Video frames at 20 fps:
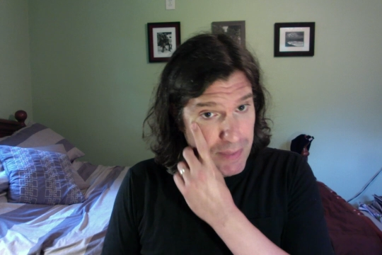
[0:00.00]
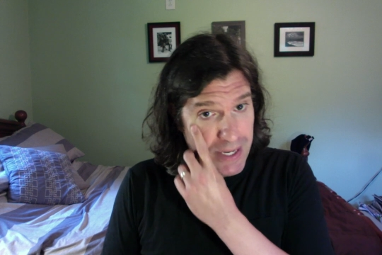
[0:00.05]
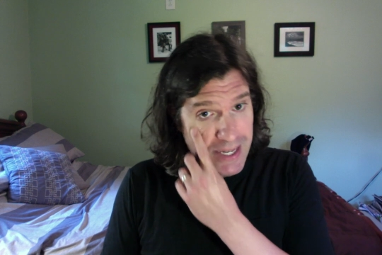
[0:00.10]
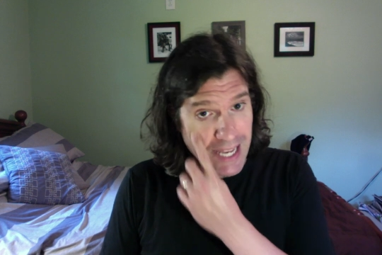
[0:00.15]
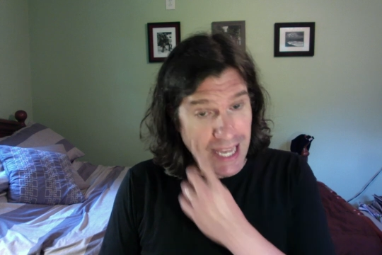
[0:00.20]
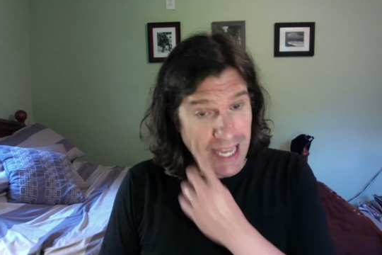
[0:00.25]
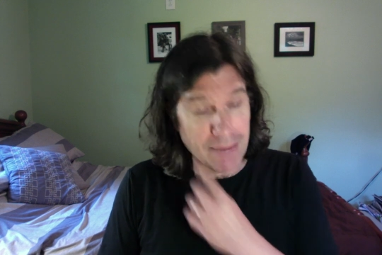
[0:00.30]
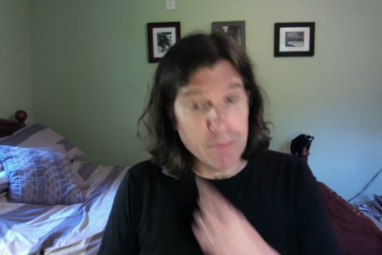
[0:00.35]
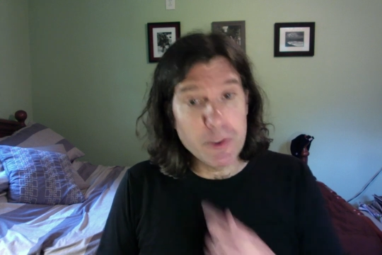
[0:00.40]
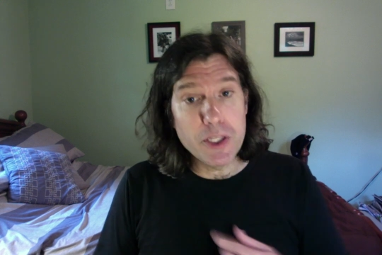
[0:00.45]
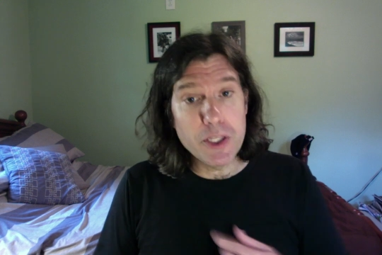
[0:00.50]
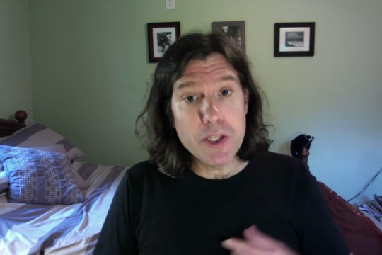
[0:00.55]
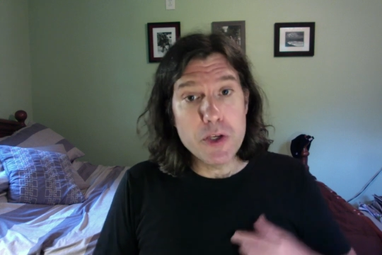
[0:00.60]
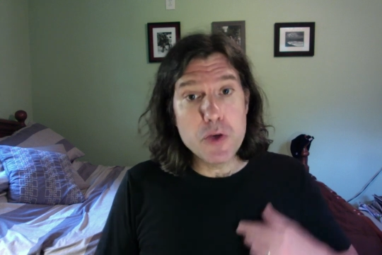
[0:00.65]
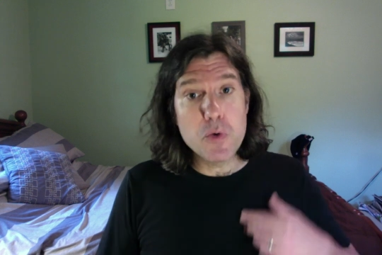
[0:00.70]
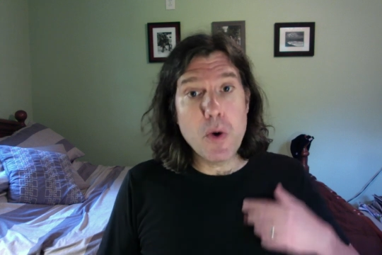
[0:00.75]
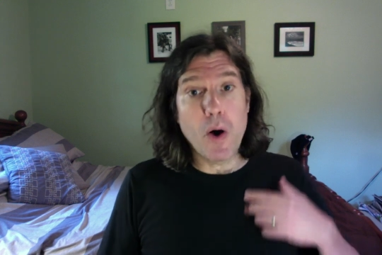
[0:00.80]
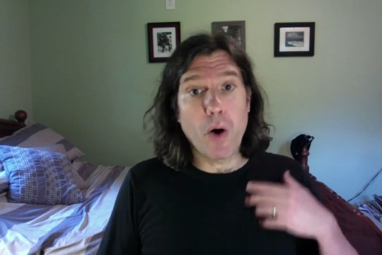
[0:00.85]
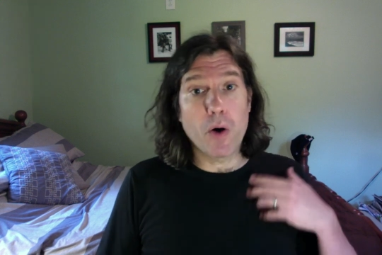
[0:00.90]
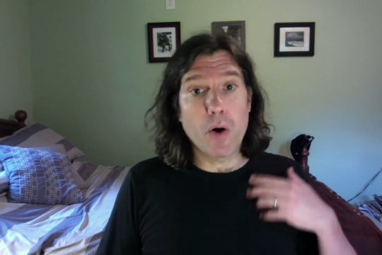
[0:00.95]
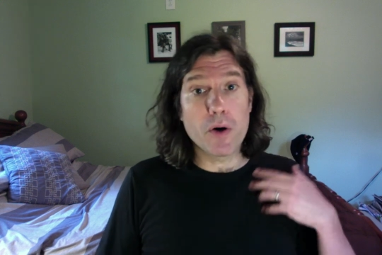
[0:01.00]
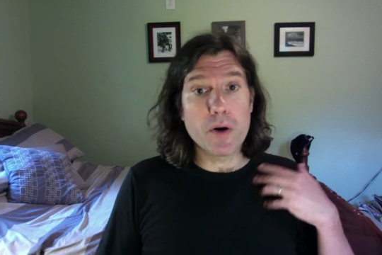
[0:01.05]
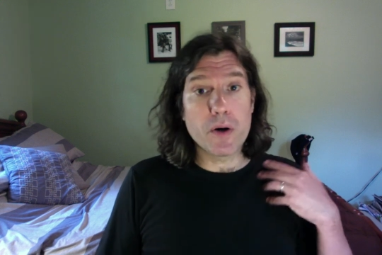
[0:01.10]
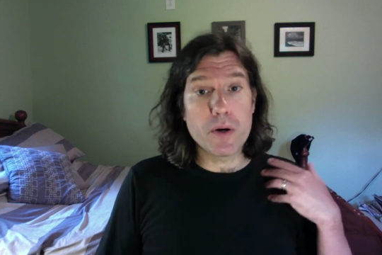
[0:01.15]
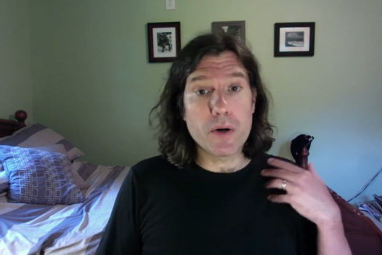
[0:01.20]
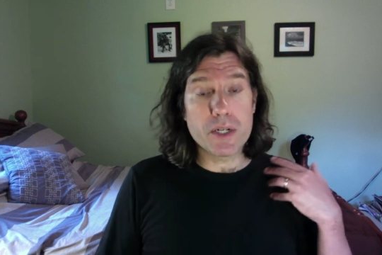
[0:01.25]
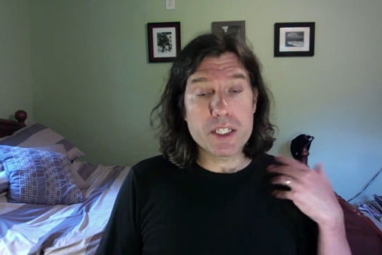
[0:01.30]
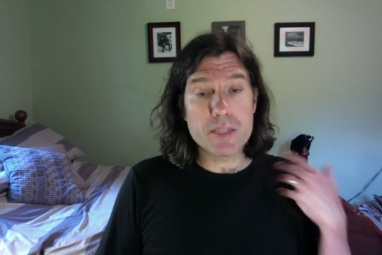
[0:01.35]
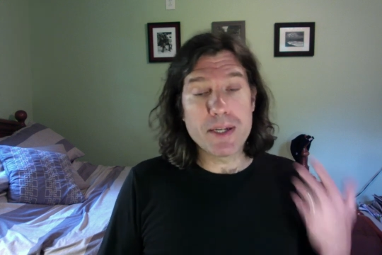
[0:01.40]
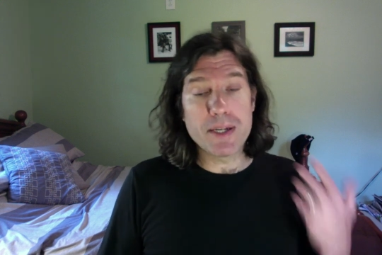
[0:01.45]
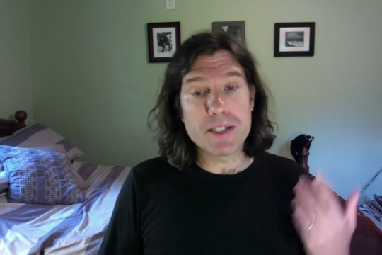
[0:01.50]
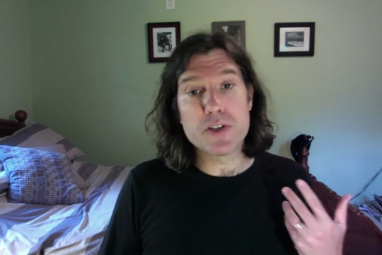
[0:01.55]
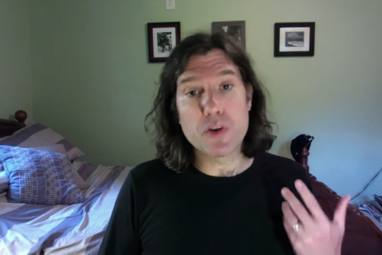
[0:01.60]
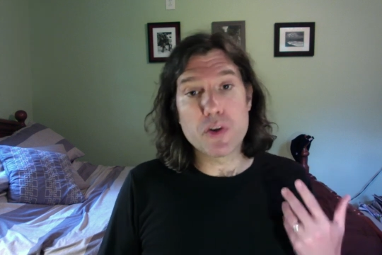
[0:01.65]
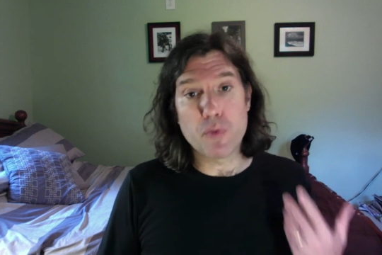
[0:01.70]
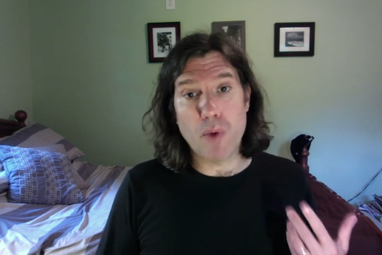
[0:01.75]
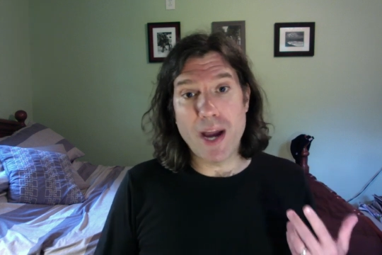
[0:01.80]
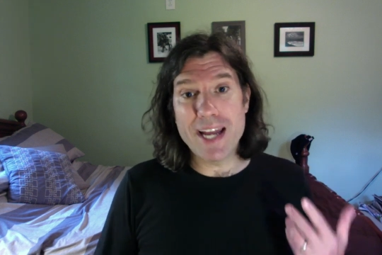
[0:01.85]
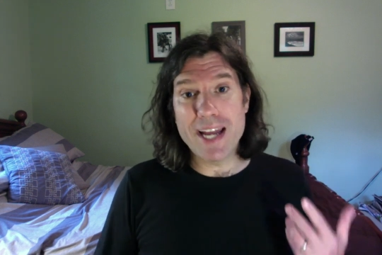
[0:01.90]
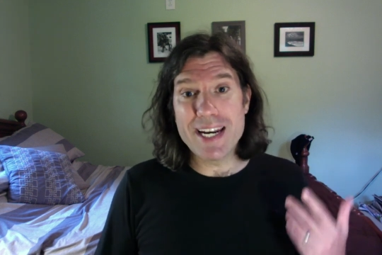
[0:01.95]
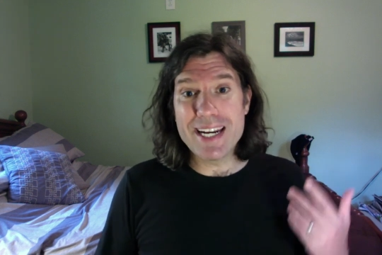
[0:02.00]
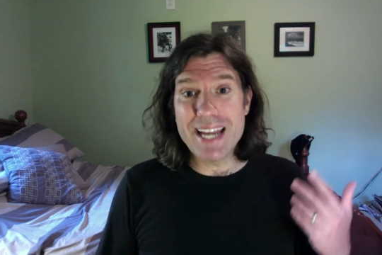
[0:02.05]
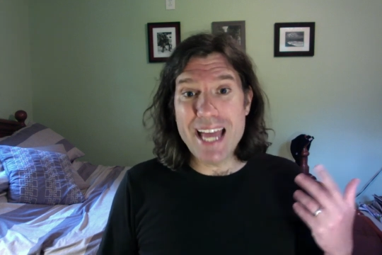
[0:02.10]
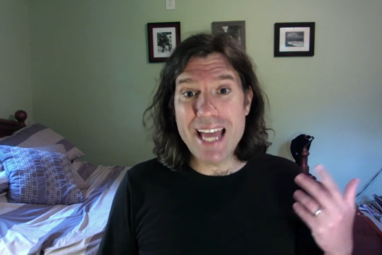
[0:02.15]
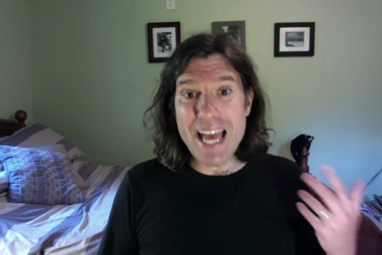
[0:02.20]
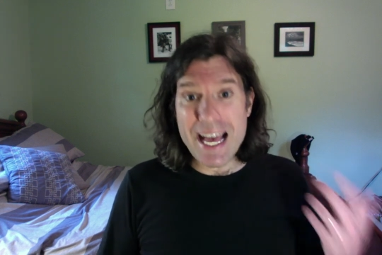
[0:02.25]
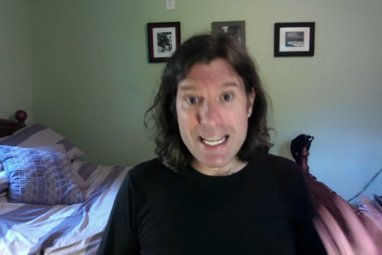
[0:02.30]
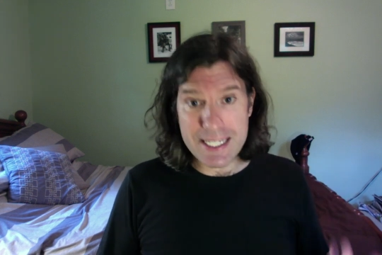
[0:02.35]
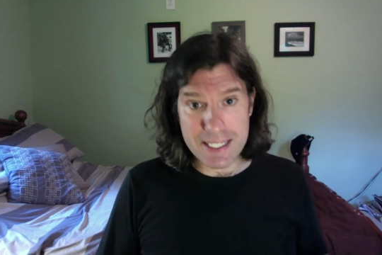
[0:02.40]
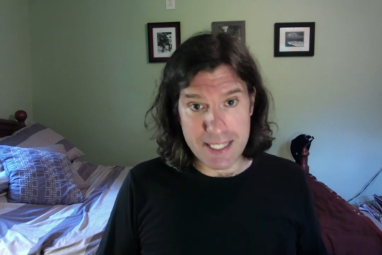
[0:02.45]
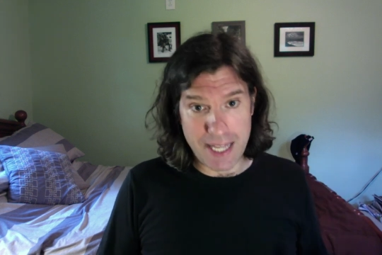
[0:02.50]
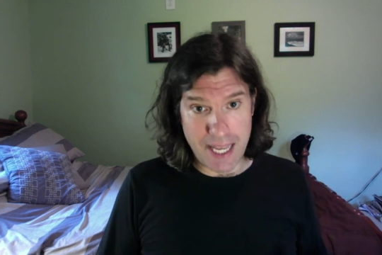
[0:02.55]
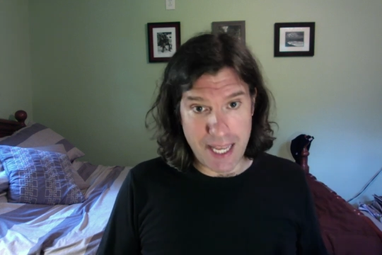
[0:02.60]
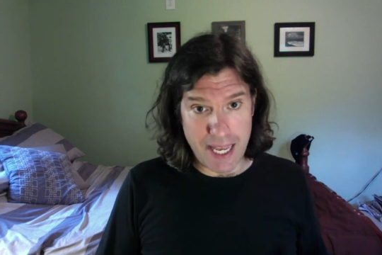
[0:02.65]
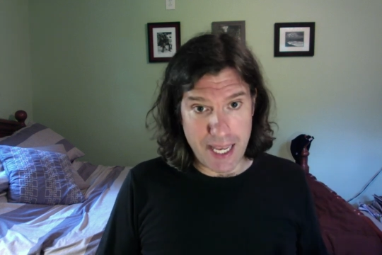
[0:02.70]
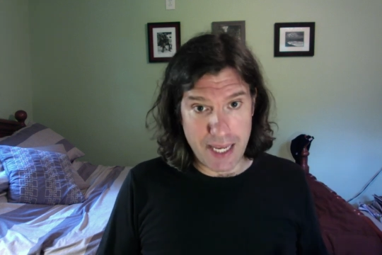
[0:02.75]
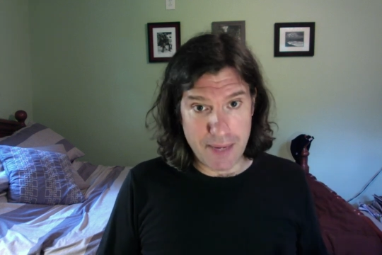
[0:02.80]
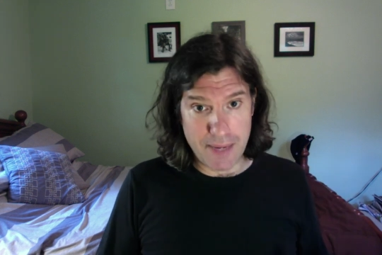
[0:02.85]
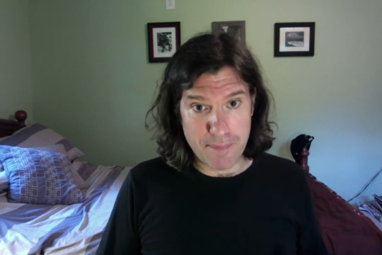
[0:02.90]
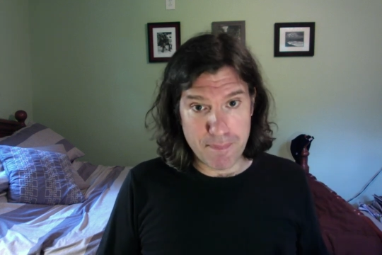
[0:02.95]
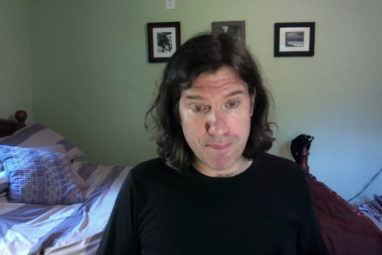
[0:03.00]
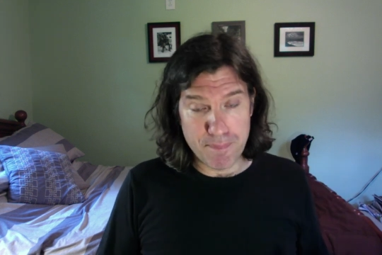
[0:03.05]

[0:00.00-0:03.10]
namely you are expected to write an essay,